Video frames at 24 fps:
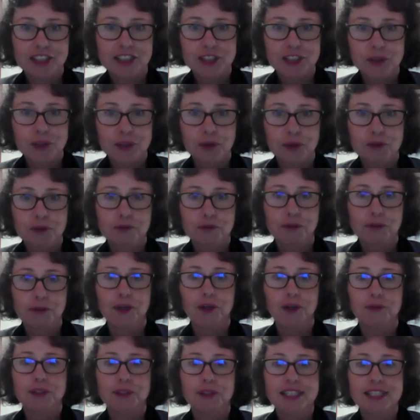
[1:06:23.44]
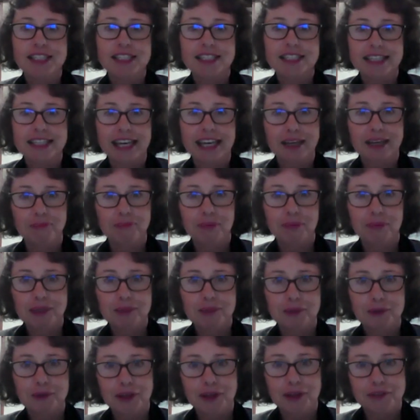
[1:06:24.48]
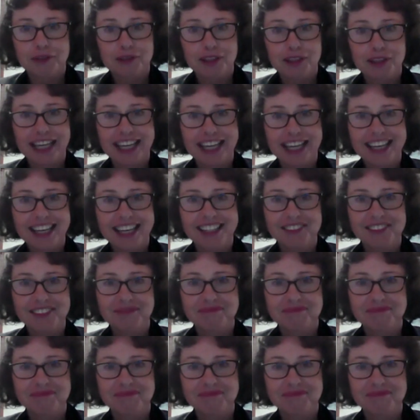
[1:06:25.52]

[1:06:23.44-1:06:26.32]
your followers and people over there.